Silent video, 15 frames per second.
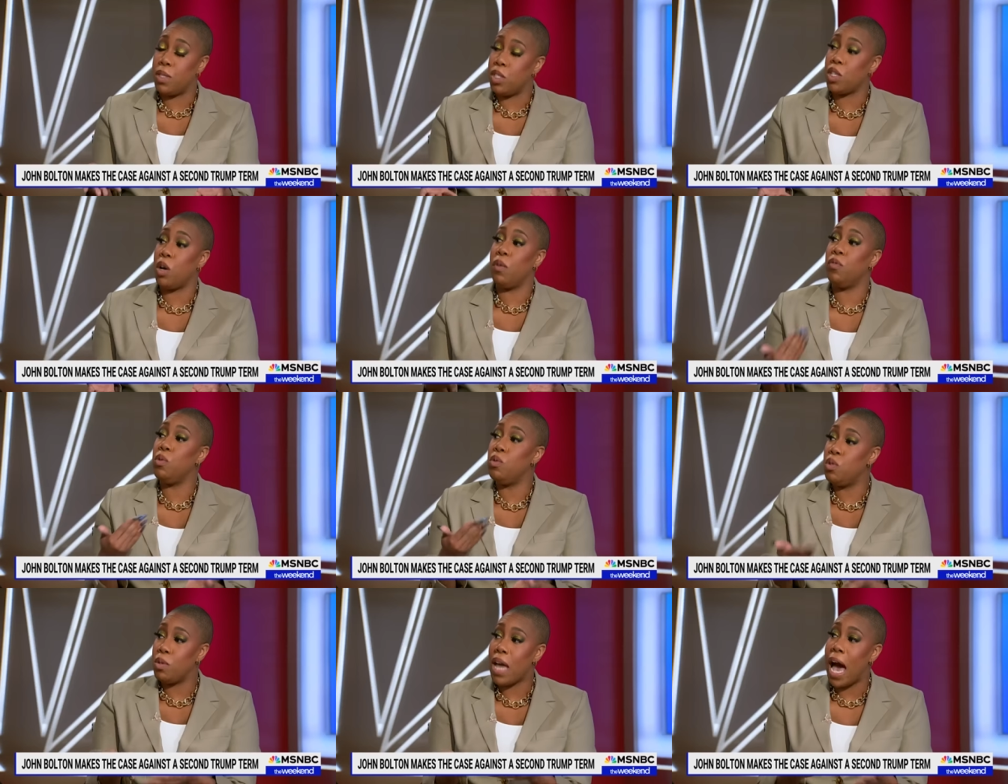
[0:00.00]
and so if
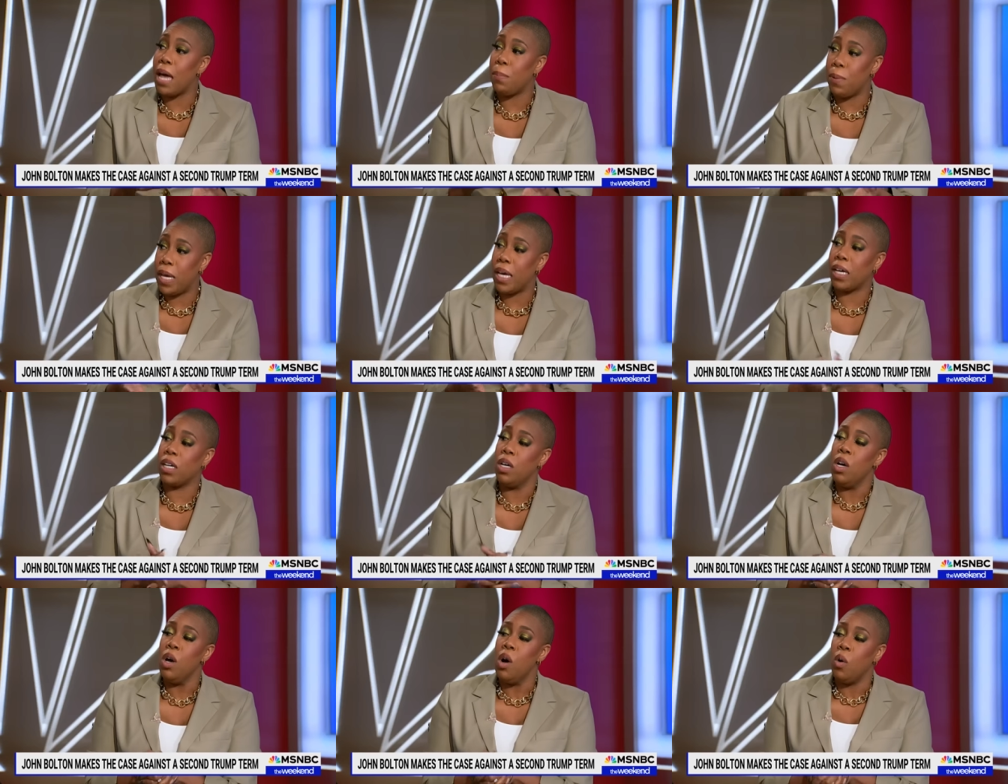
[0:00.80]
you do not pick
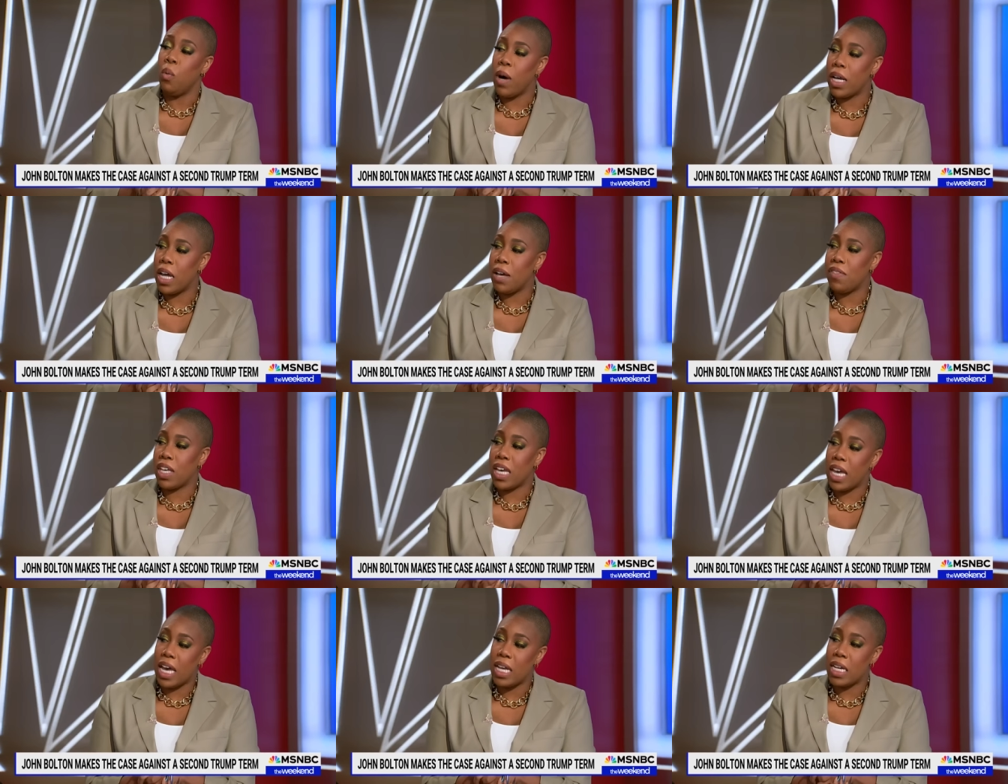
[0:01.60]
one of the
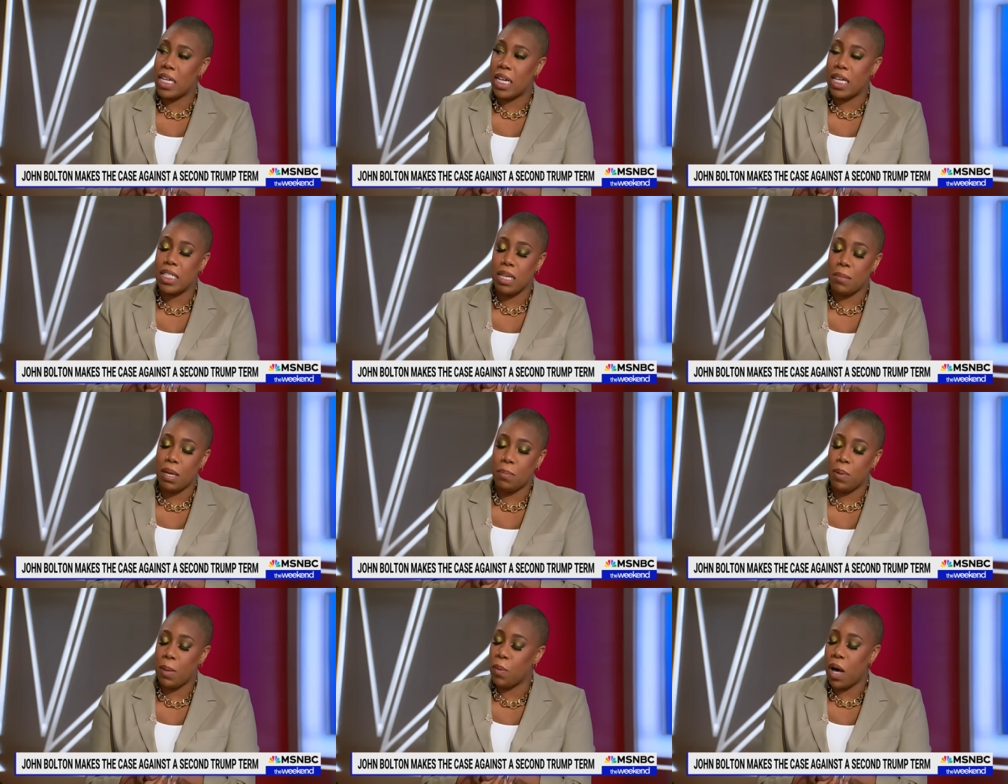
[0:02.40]
candidates, I
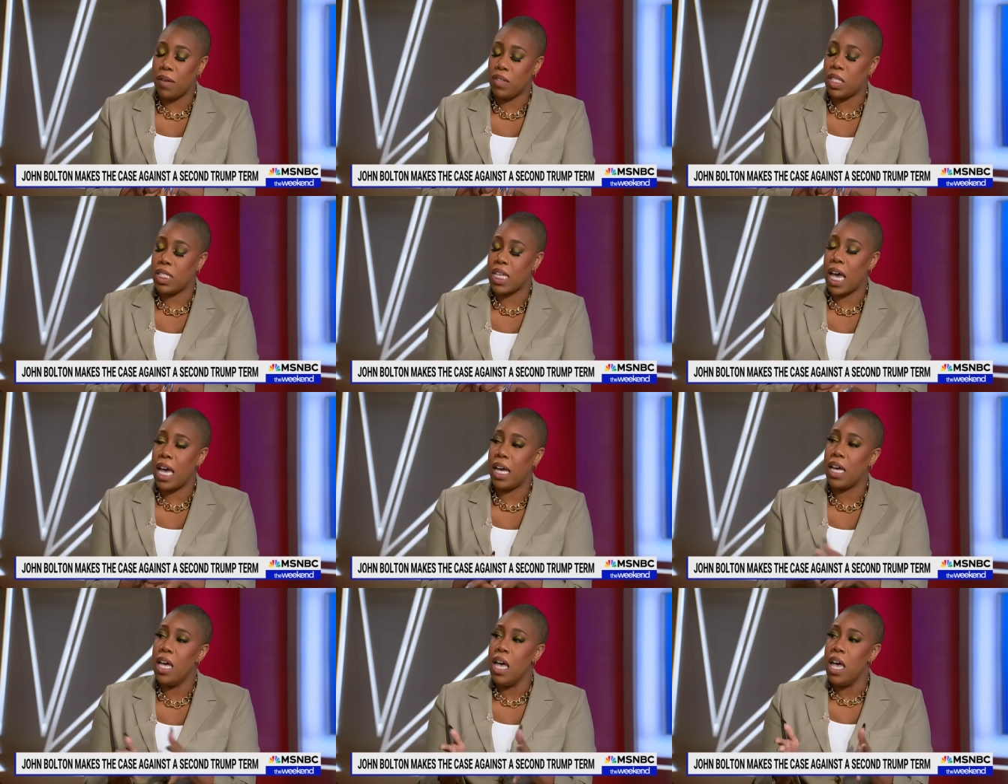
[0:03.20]
mean, people often
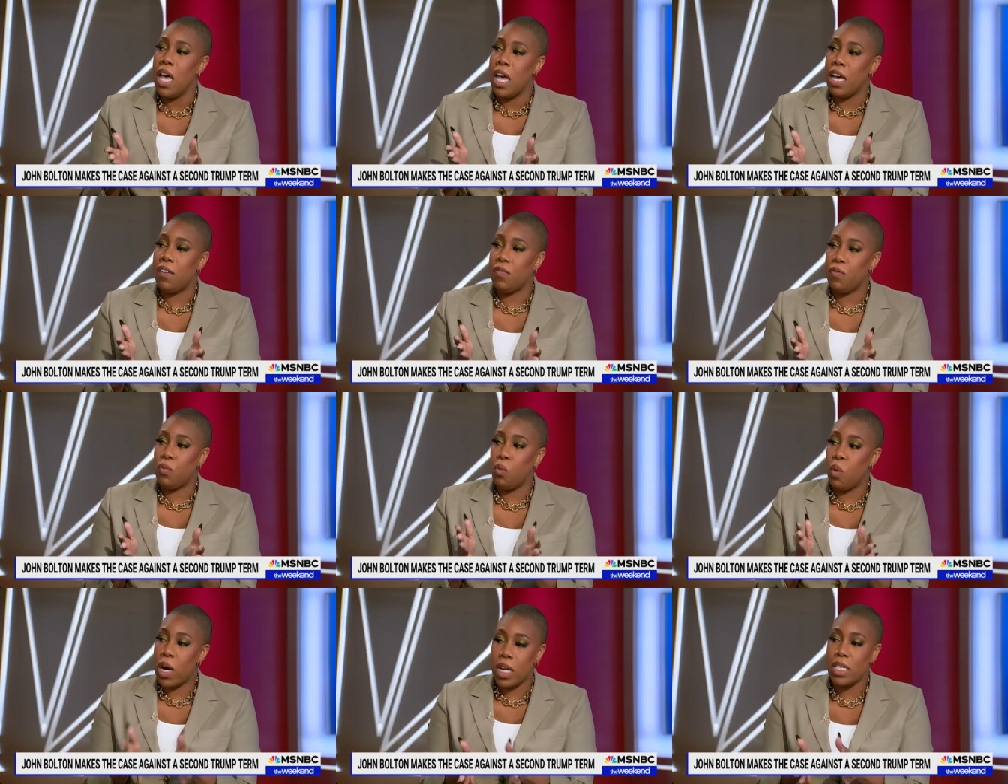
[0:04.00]
say if one